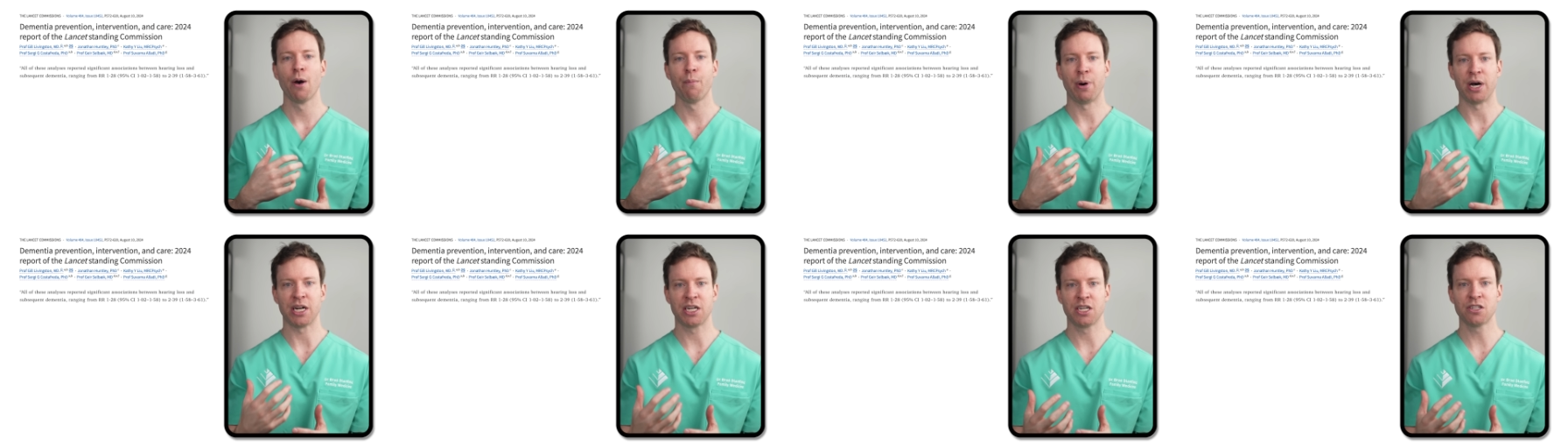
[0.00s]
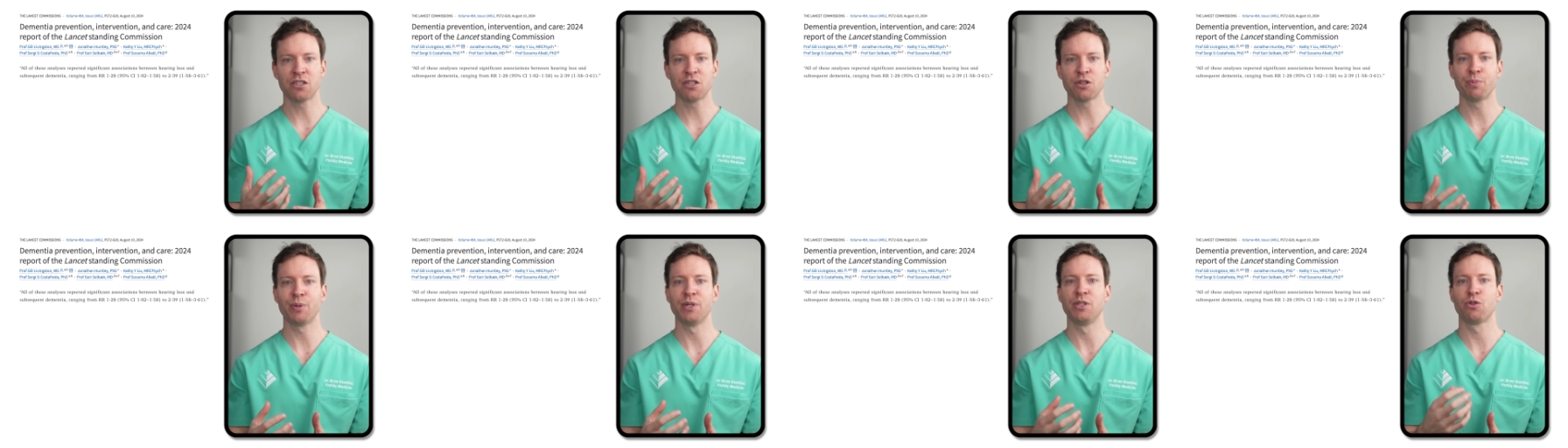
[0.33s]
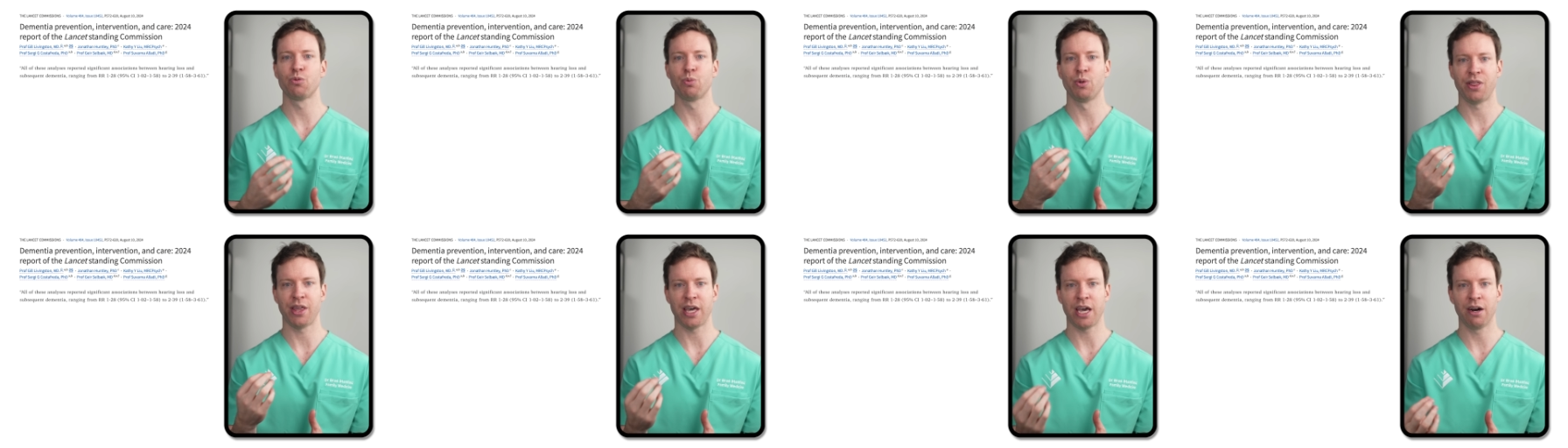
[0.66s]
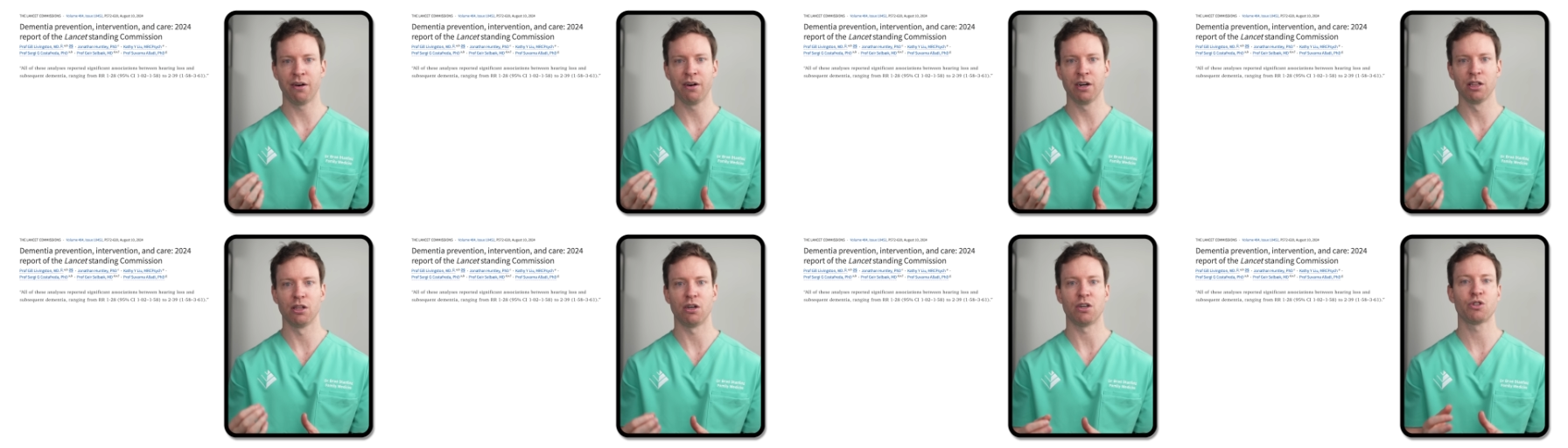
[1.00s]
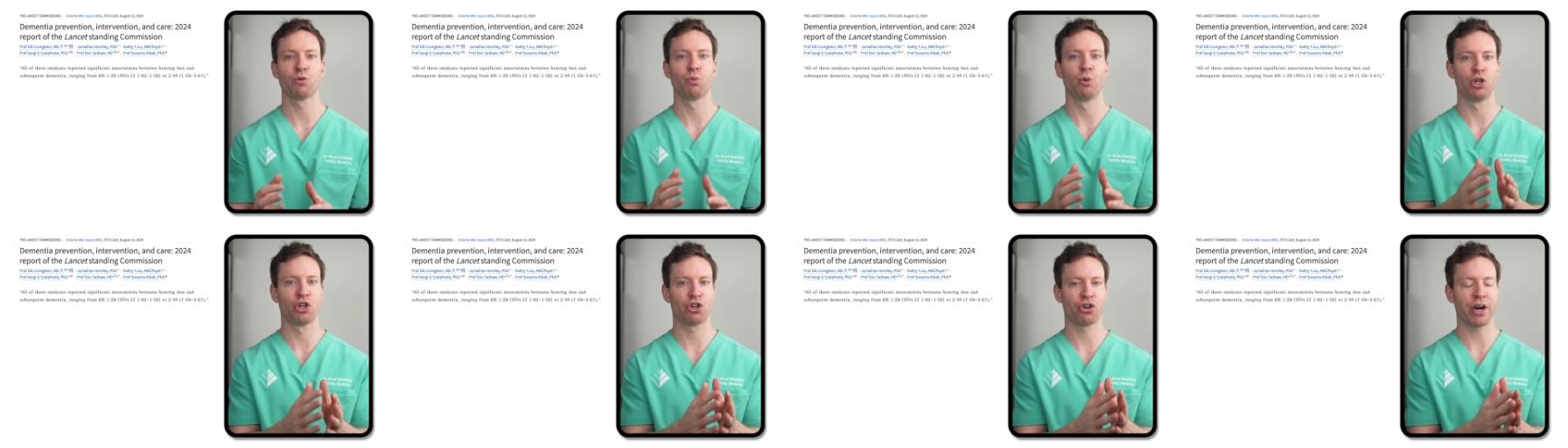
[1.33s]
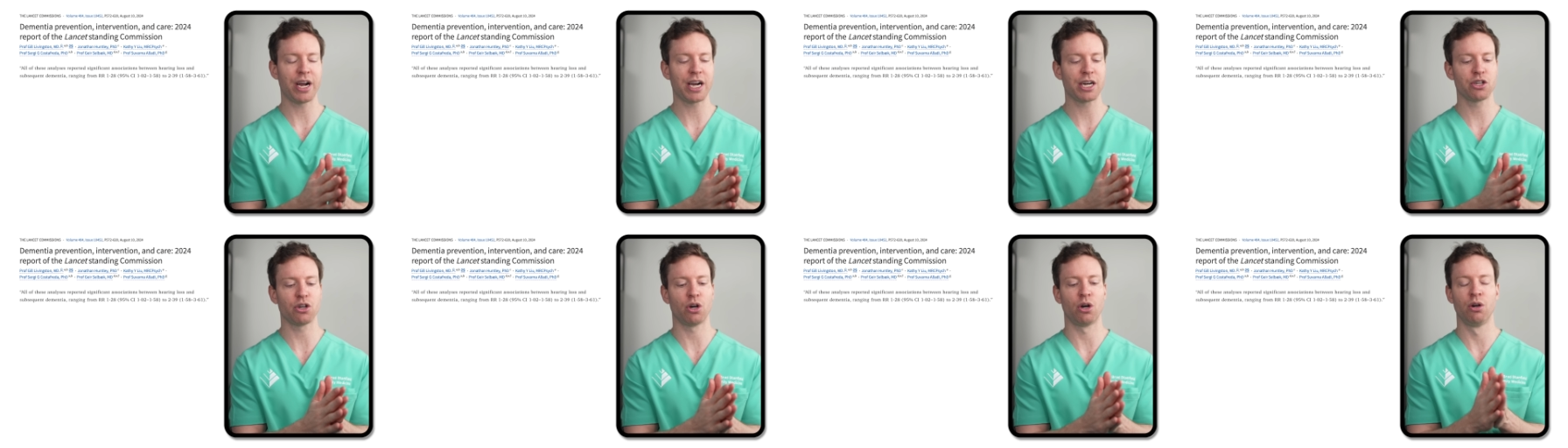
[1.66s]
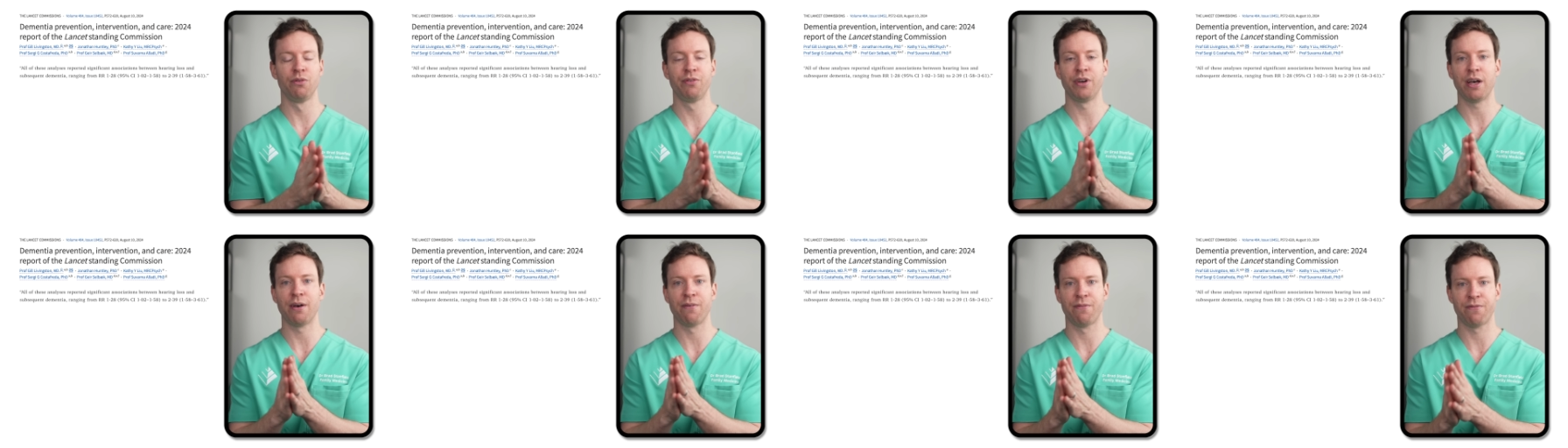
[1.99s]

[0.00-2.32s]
participants with hearing loss were tracked over a